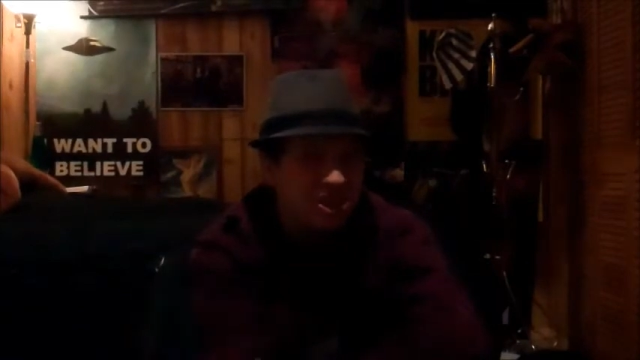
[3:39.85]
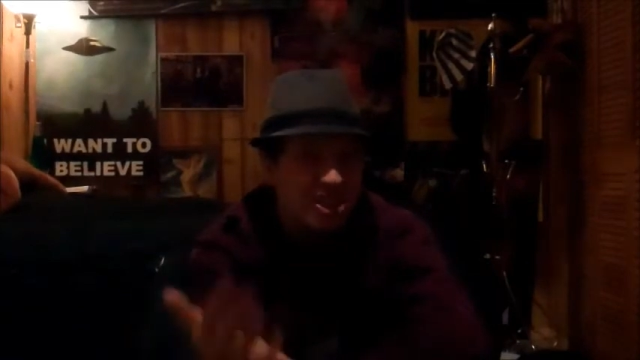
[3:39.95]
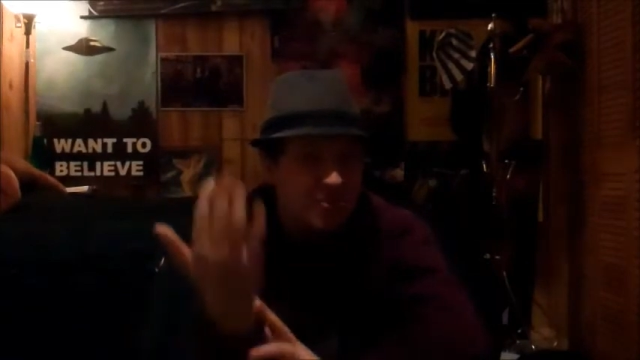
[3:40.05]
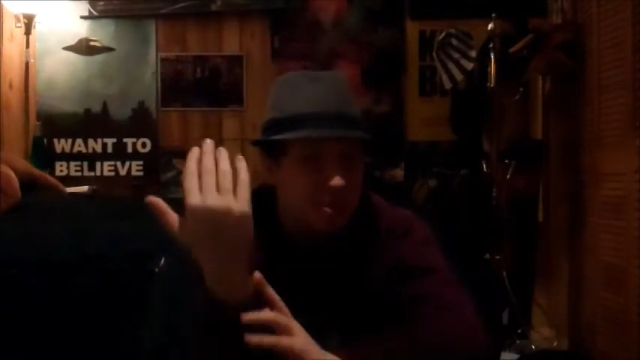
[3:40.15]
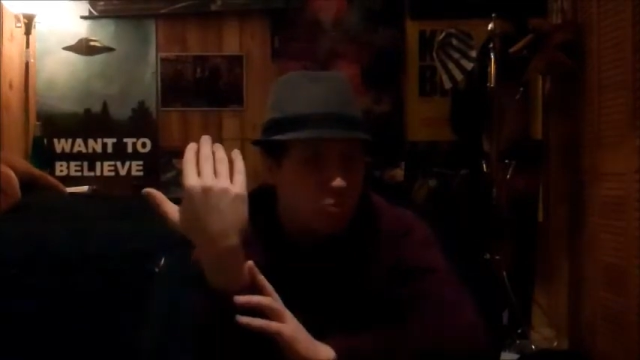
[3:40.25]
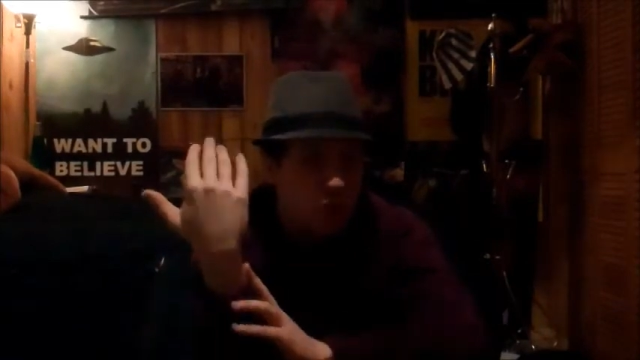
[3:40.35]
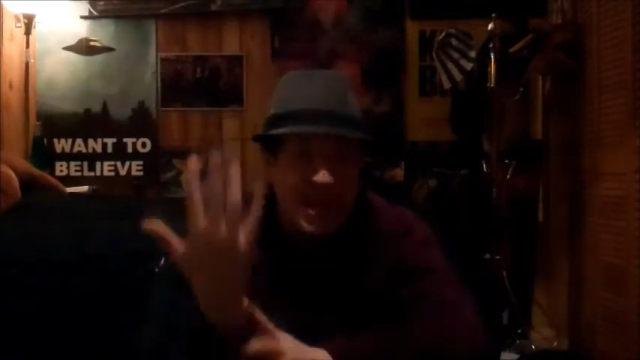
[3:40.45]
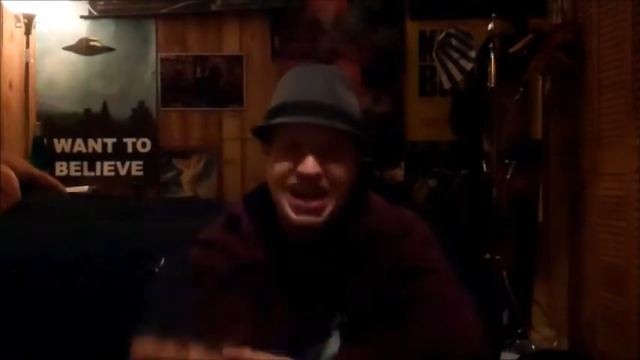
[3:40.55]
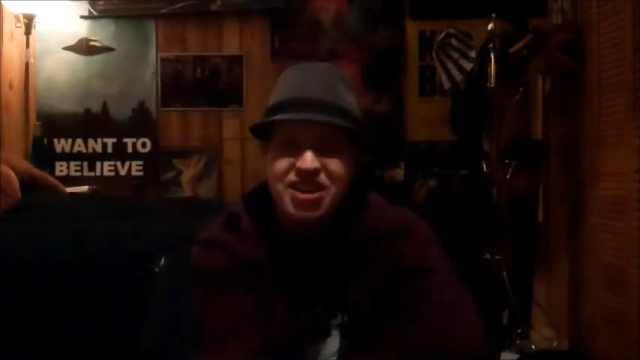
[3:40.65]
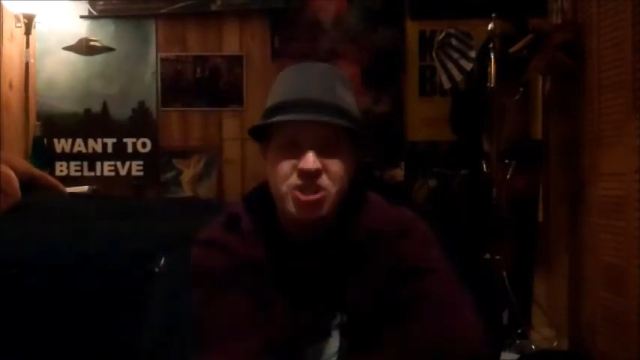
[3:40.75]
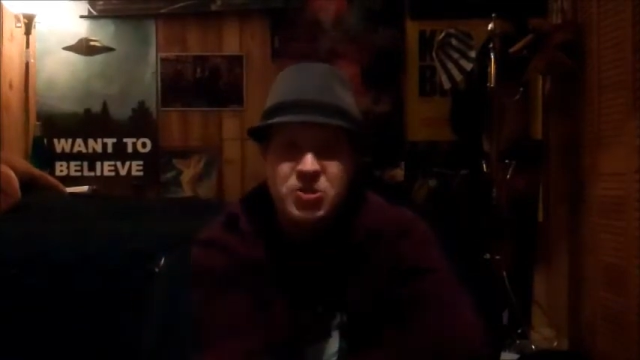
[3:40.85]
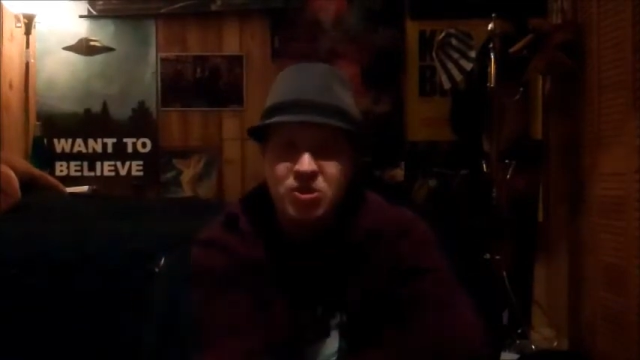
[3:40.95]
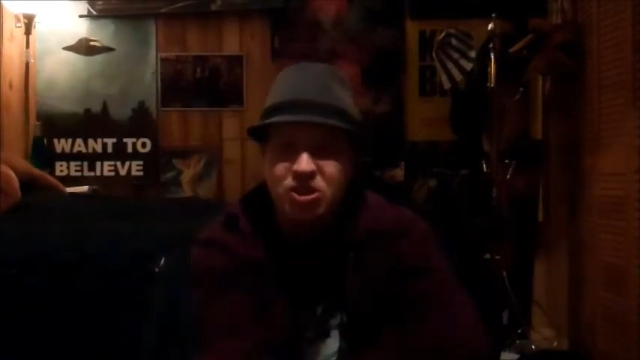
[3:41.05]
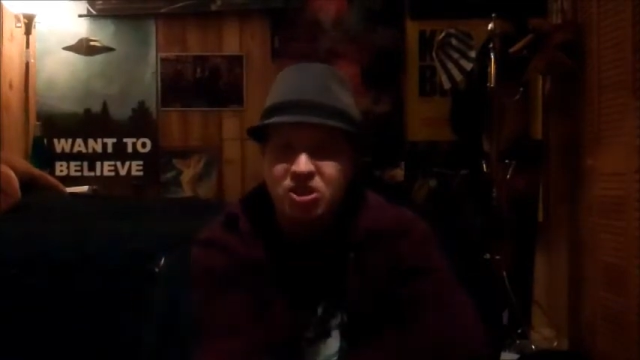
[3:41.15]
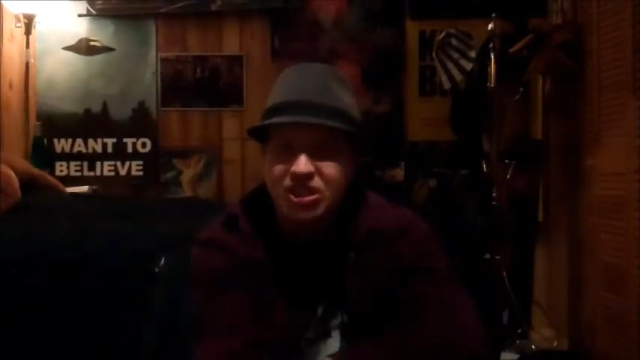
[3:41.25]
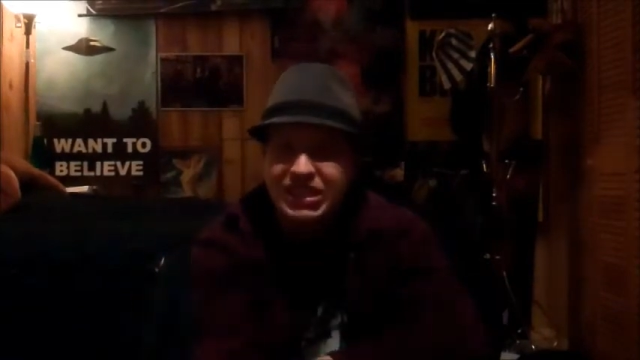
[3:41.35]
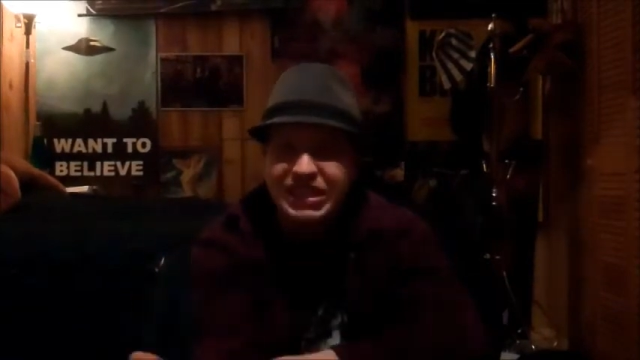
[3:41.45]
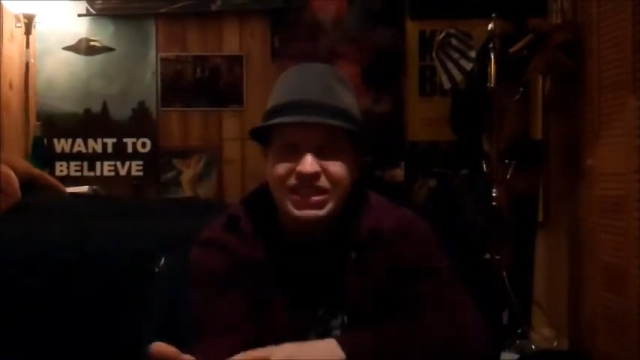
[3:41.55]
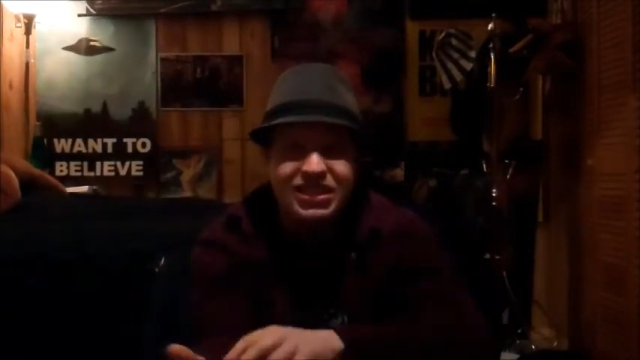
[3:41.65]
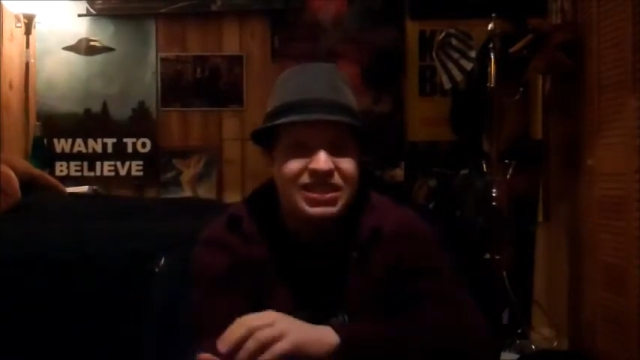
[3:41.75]
it had been way too
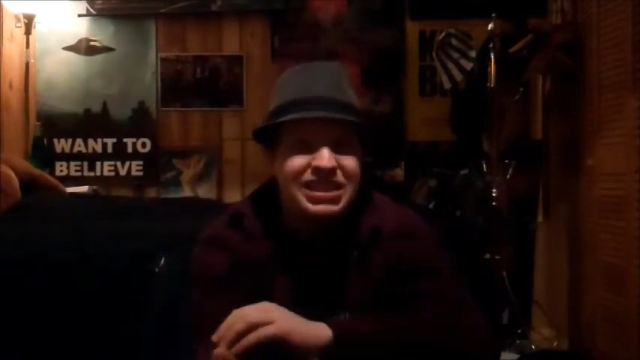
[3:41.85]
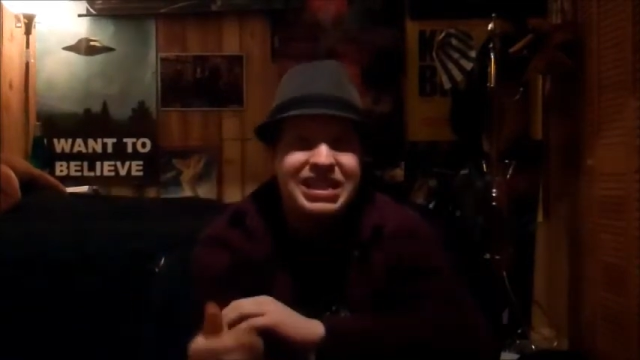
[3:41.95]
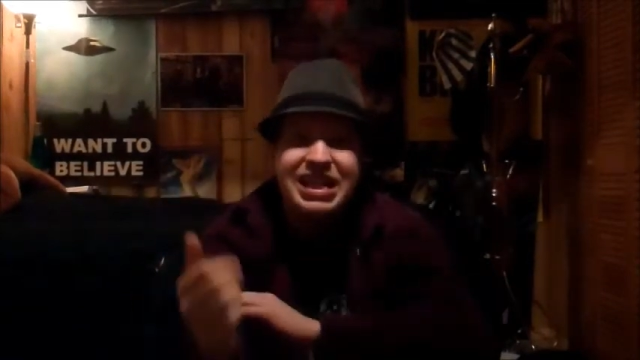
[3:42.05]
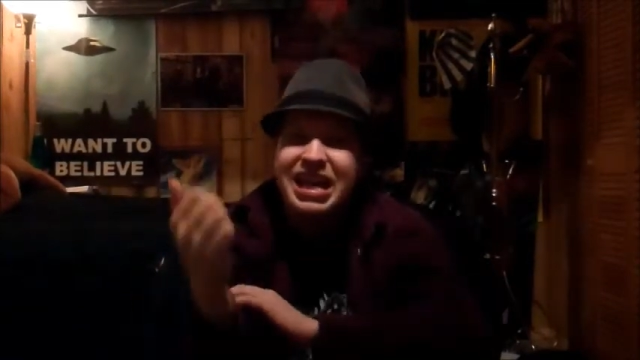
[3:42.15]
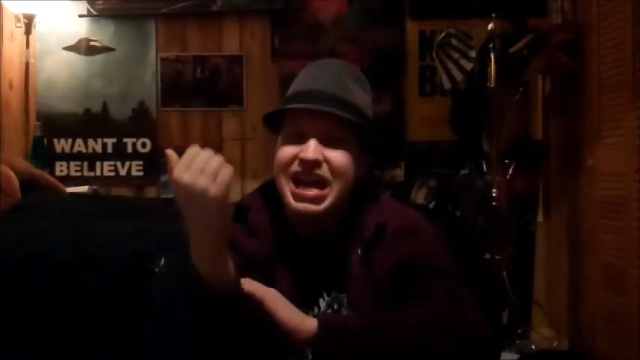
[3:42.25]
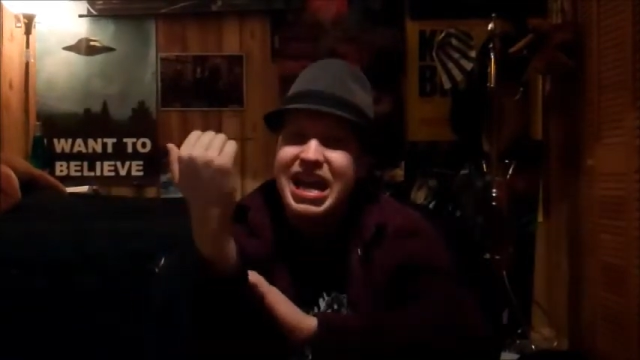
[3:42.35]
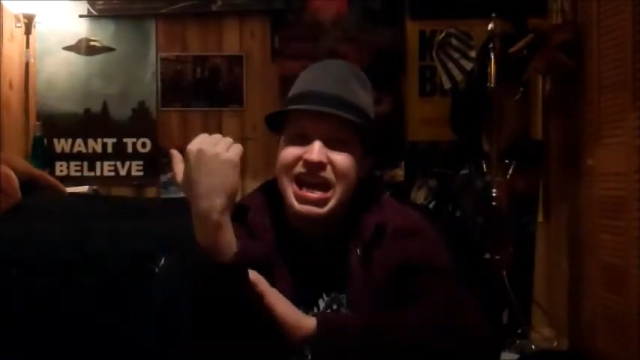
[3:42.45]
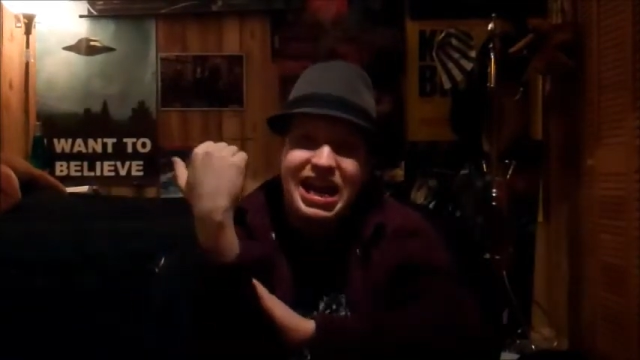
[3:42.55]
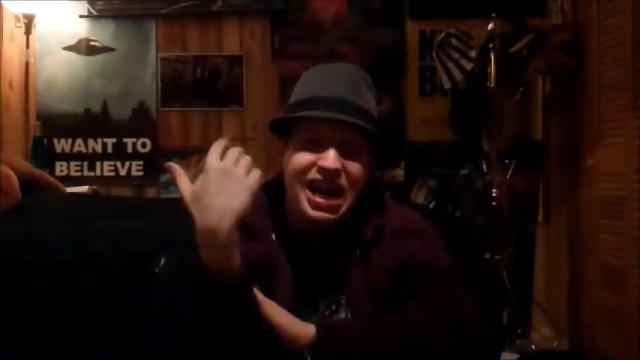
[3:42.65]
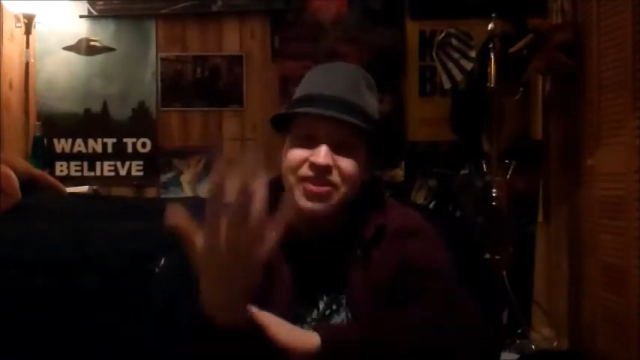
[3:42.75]
early, and